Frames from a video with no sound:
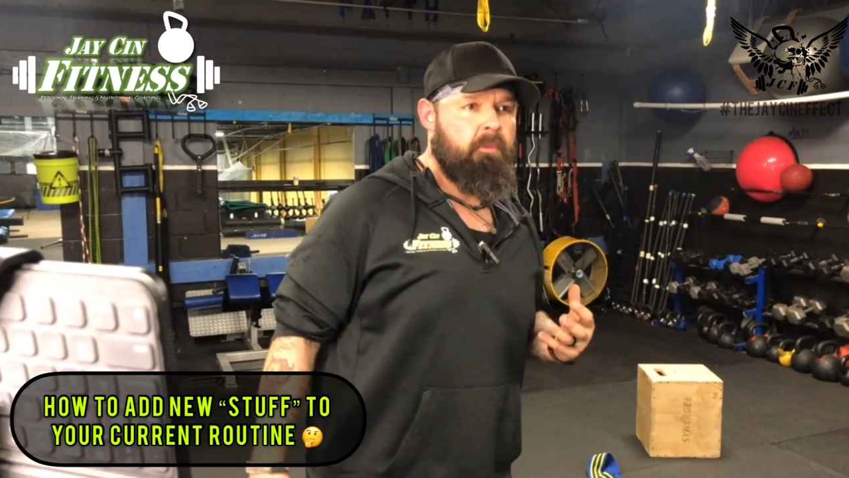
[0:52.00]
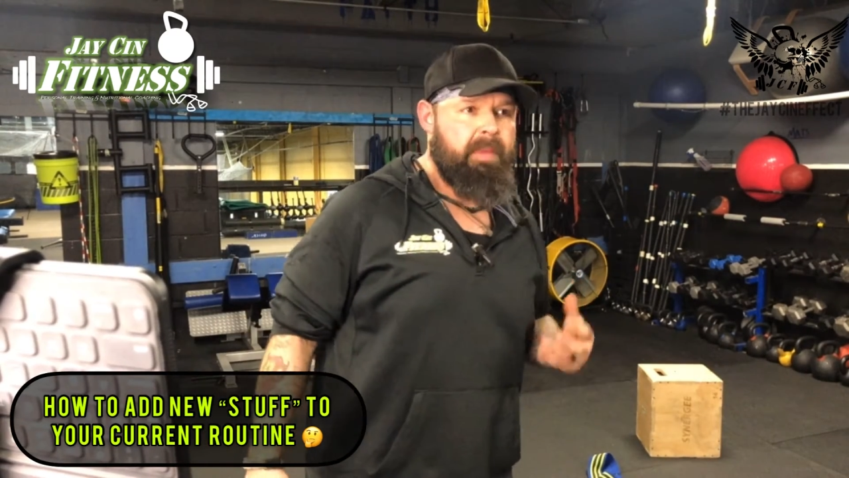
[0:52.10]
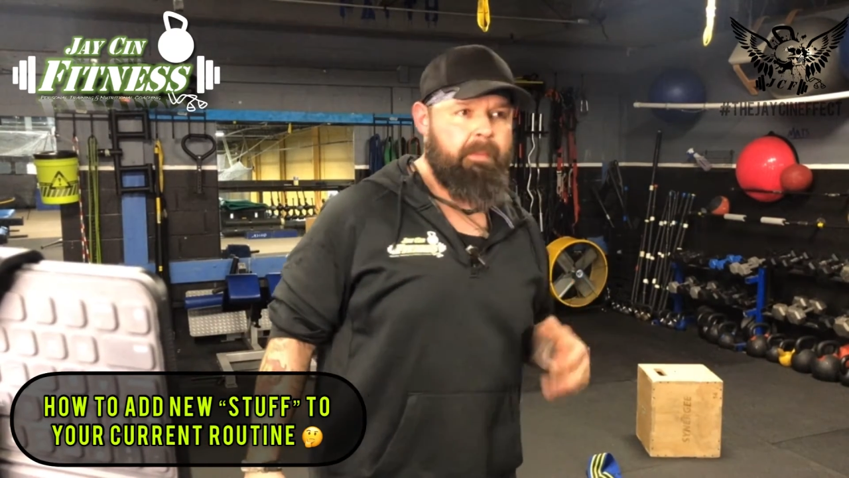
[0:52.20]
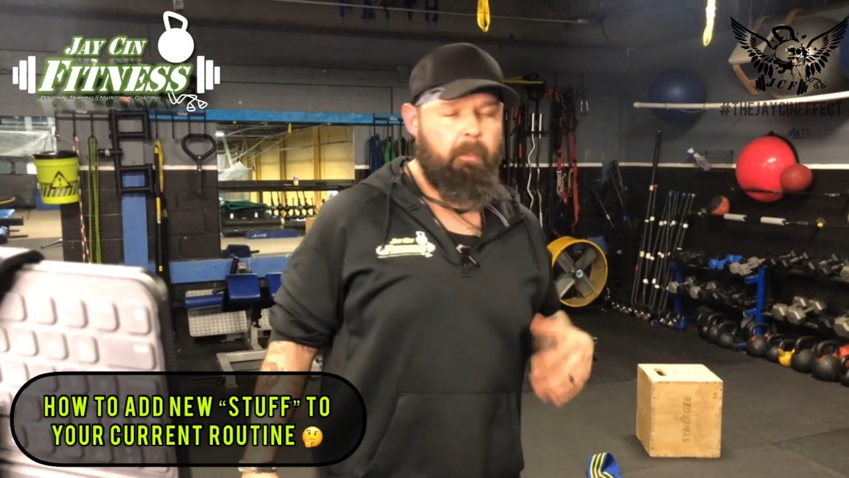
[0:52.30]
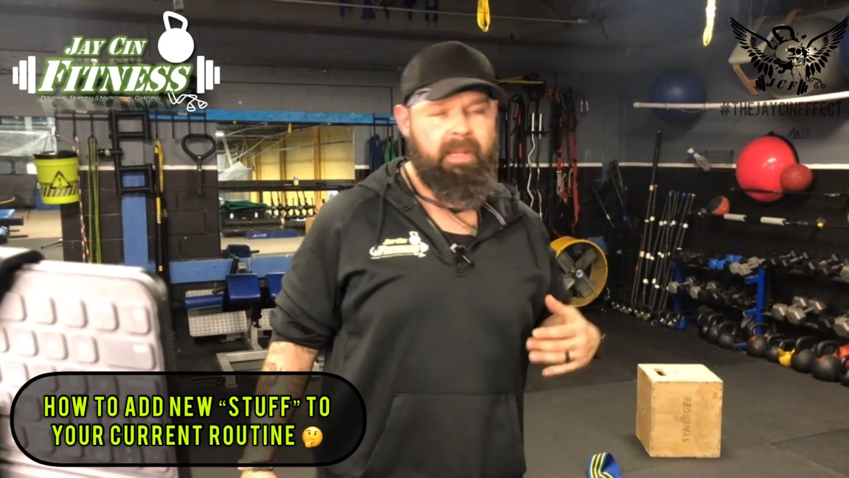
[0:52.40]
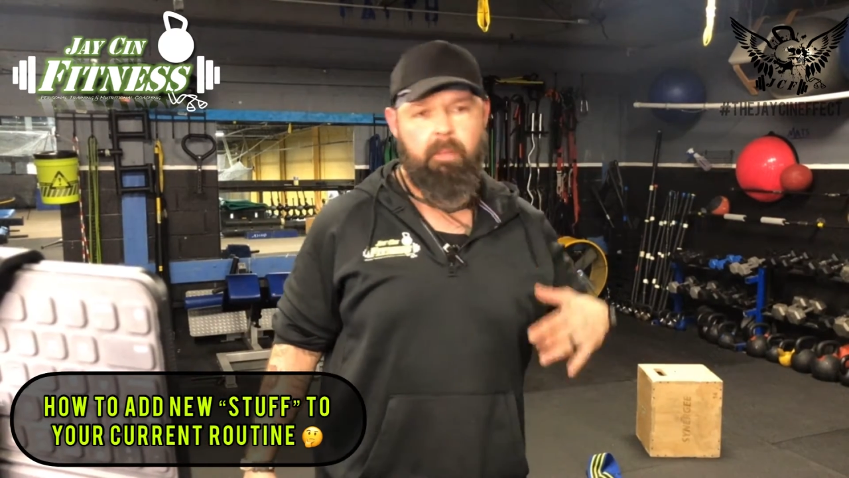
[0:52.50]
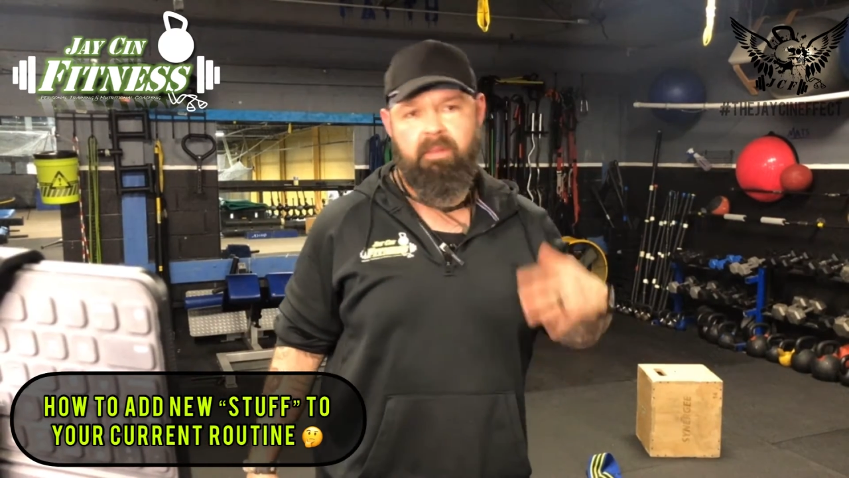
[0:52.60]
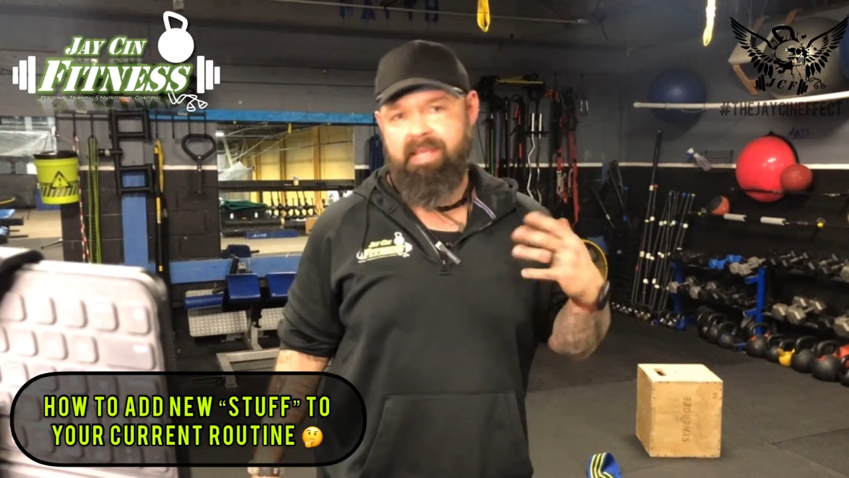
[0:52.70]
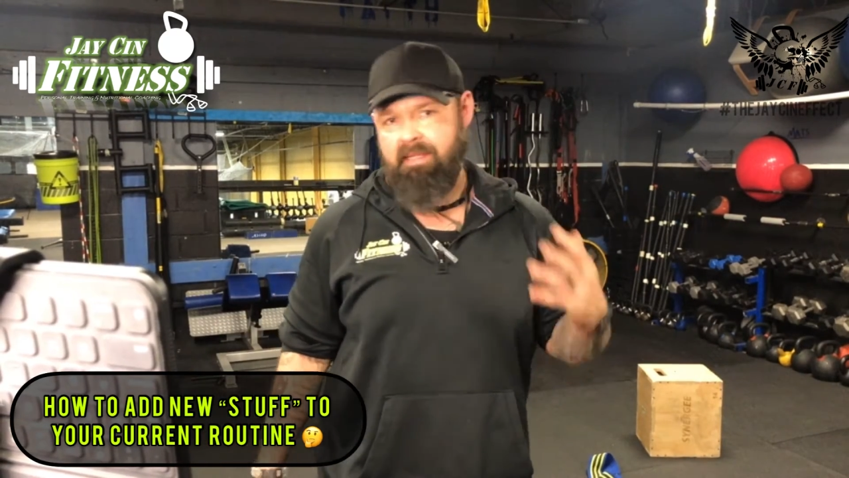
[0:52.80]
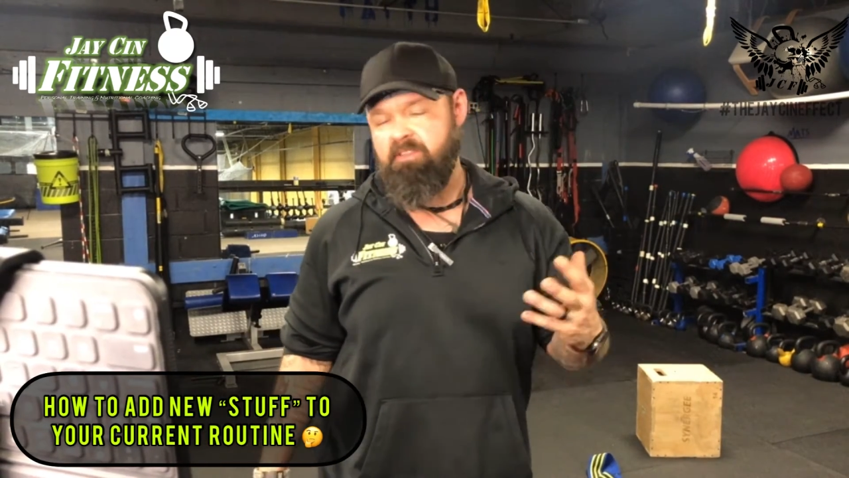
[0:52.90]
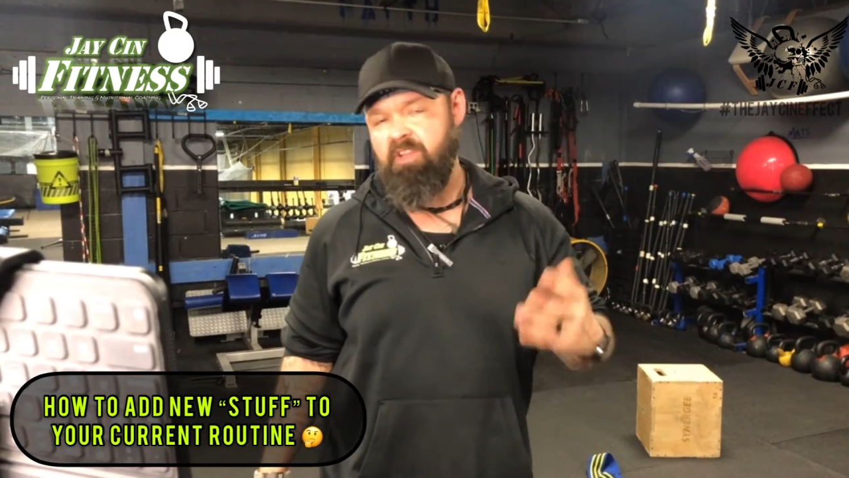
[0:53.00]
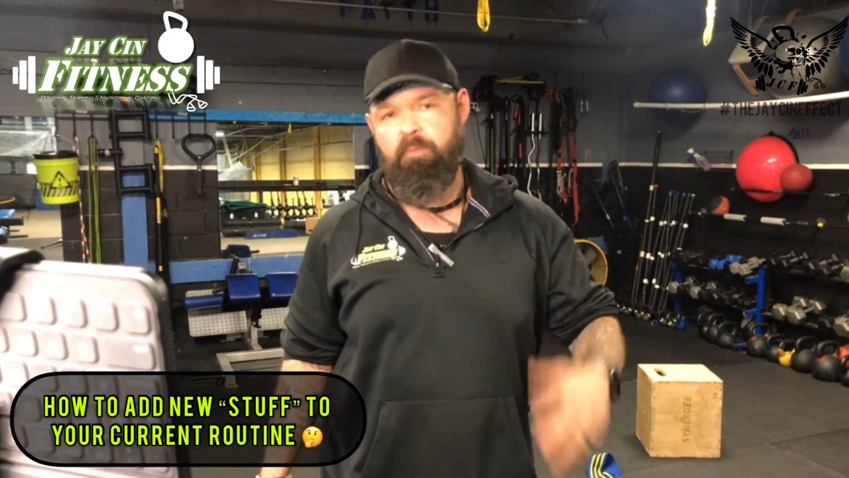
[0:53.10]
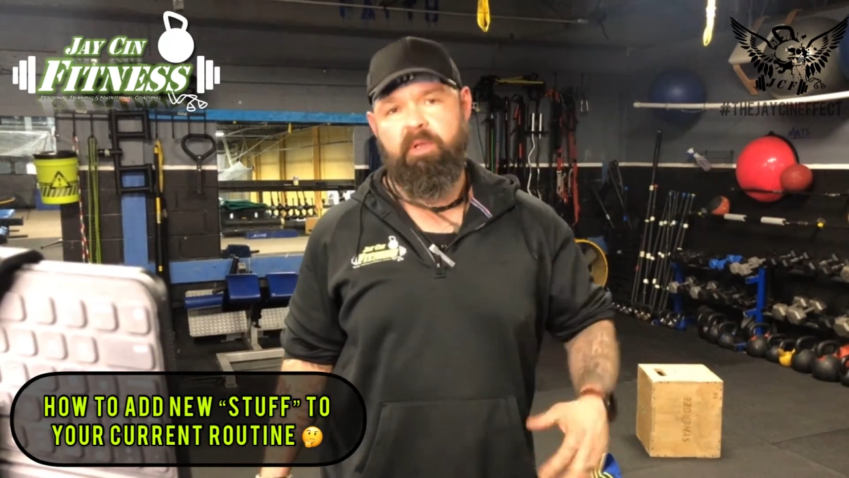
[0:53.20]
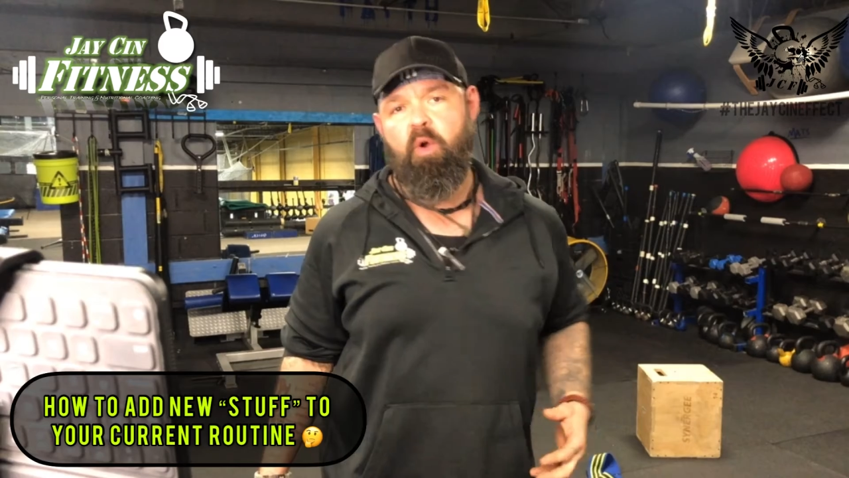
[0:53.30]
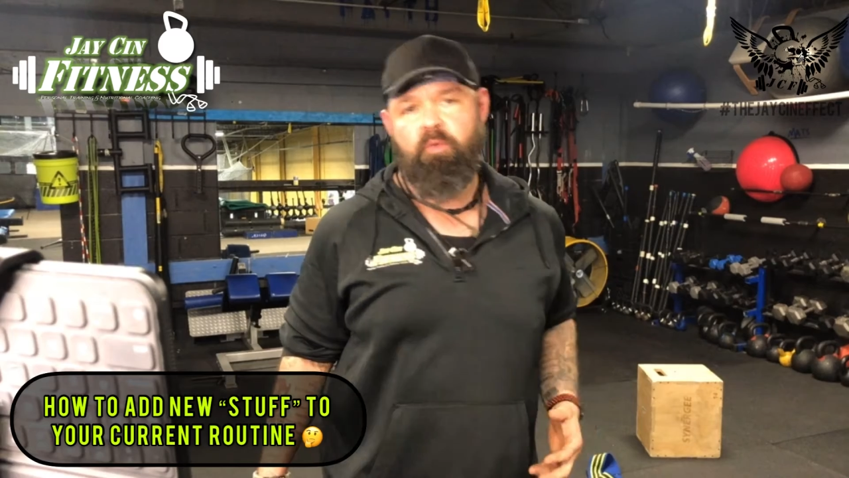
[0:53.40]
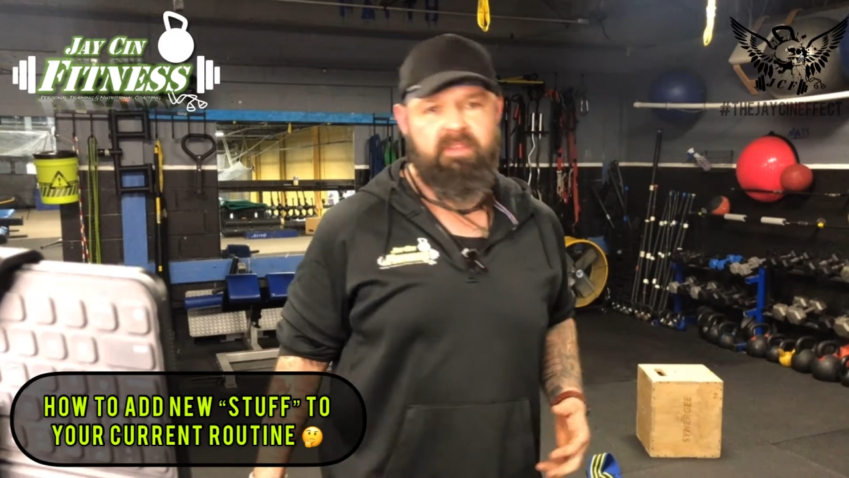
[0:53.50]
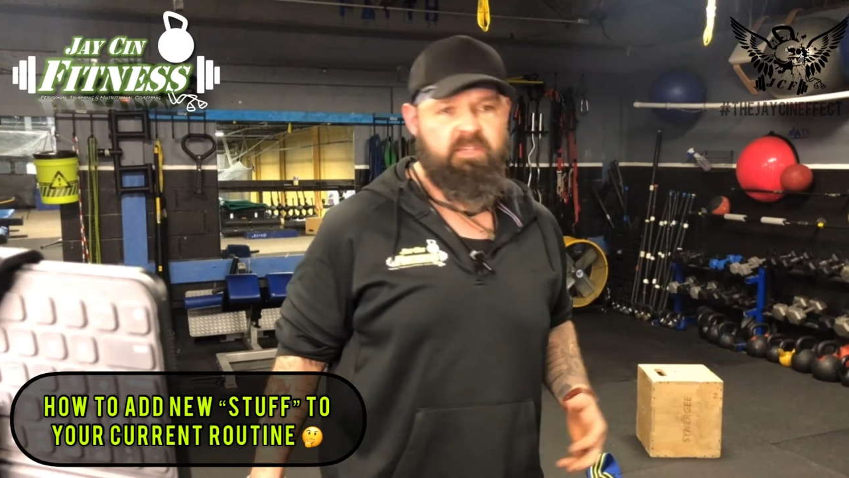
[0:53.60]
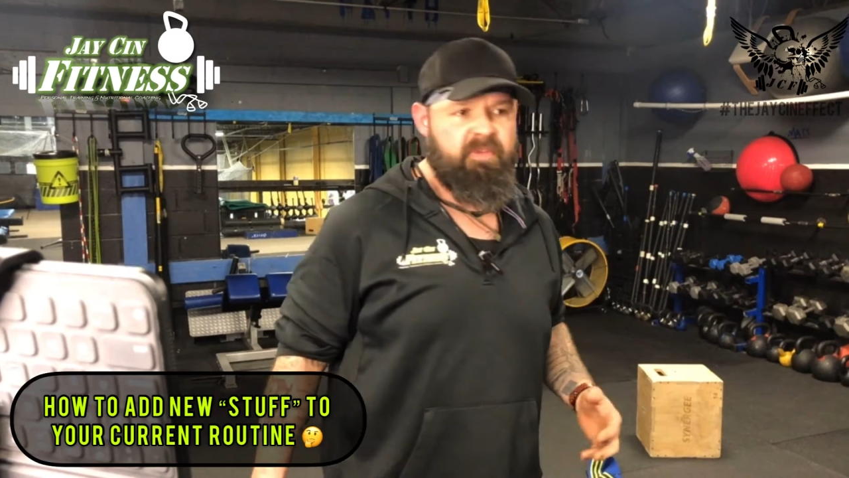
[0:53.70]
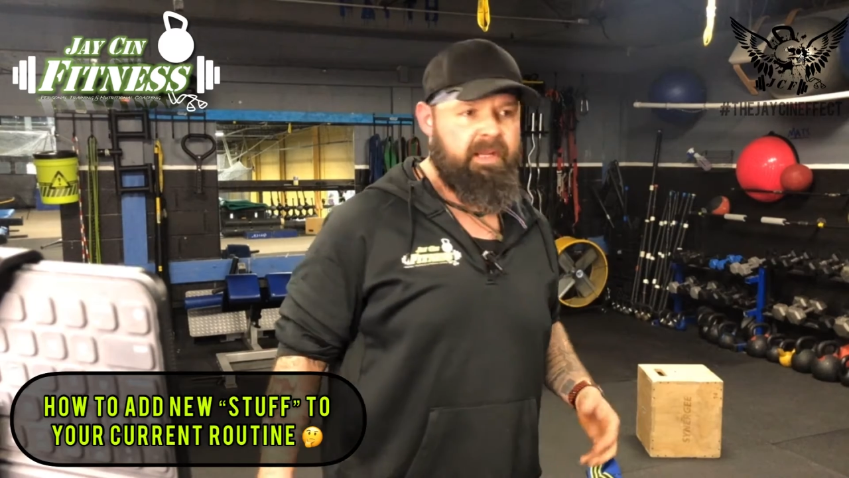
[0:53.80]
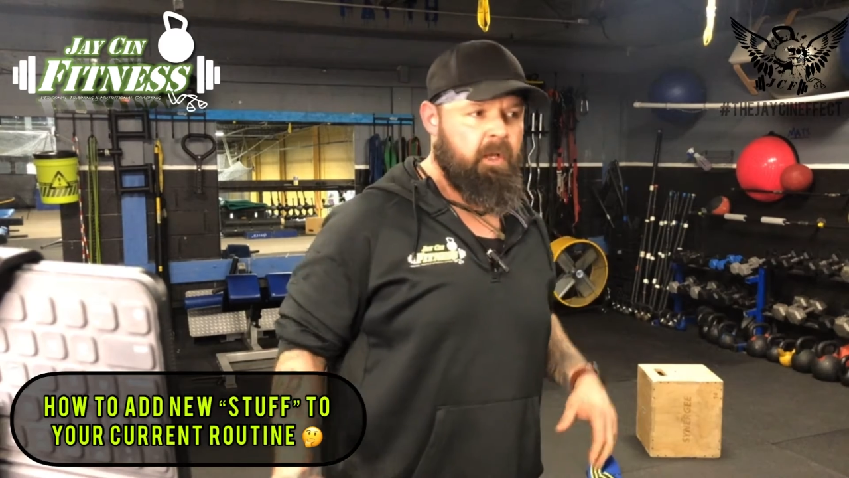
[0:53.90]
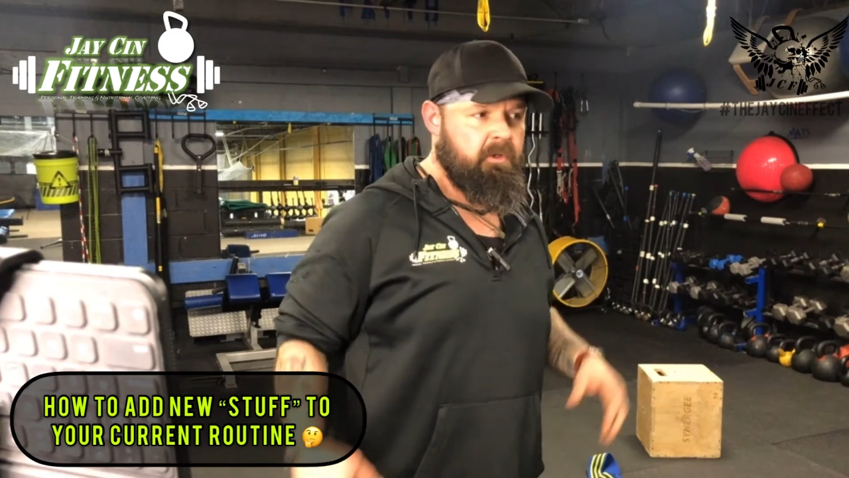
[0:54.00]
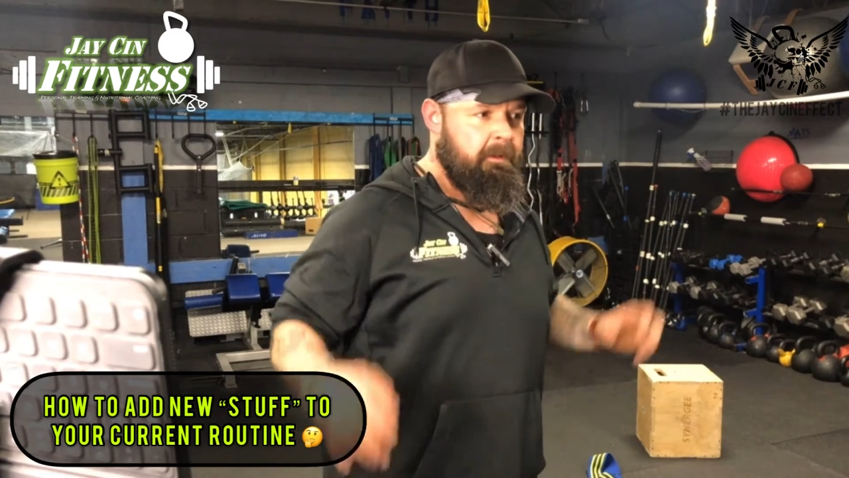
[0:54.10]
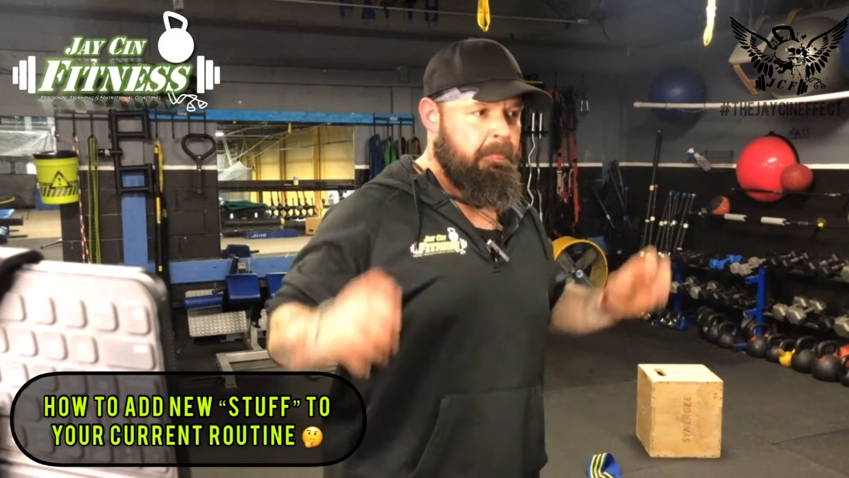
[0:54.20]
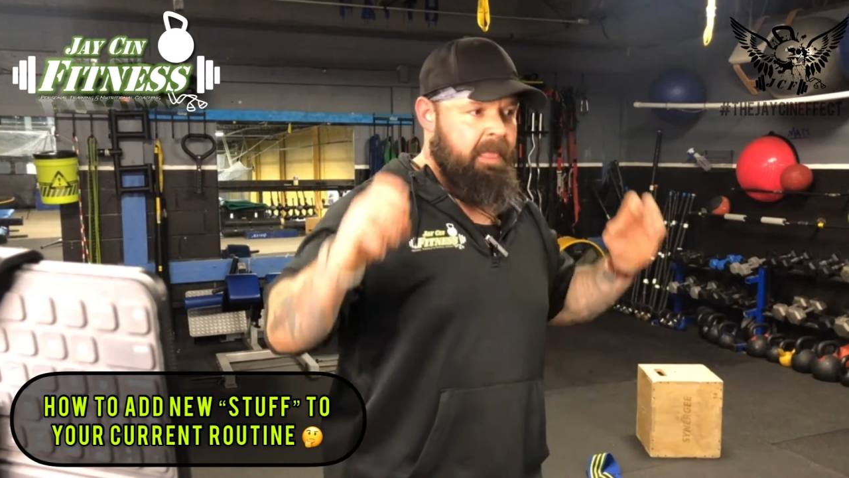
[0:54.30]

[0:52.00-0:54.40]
people being able to take the stuff we go over in these videos